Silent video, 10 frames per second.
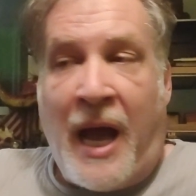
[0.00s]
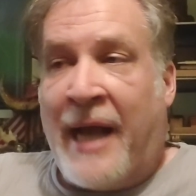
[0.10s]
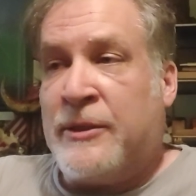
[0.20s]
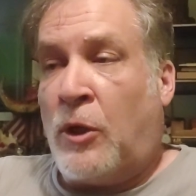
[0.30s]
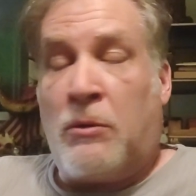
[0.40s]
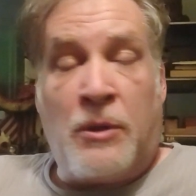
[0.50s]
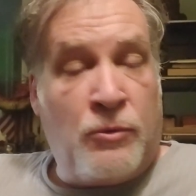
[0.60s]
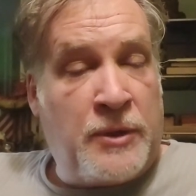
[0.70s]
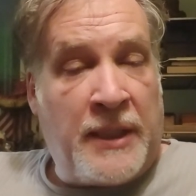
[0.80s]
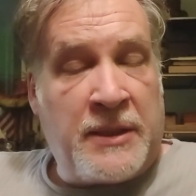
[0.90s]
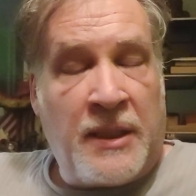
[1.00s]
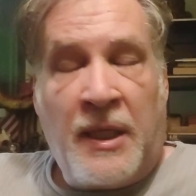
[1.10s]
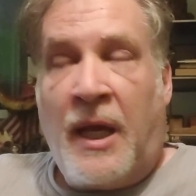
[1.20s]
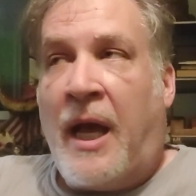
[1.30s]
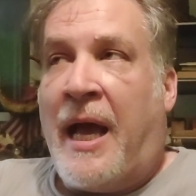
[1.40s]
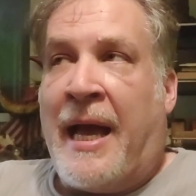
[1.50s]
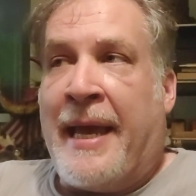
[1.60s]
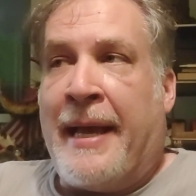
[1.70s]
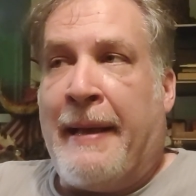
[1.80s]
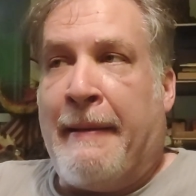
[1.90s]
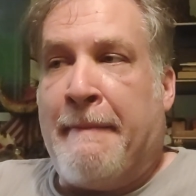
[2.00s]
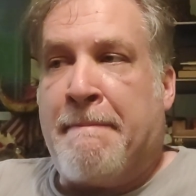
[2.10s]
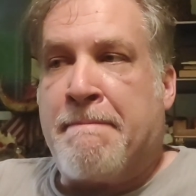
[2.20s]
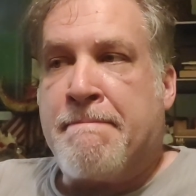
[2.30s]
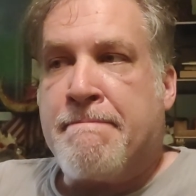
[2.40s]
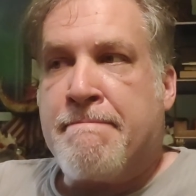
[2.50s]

I don't lose it. I'm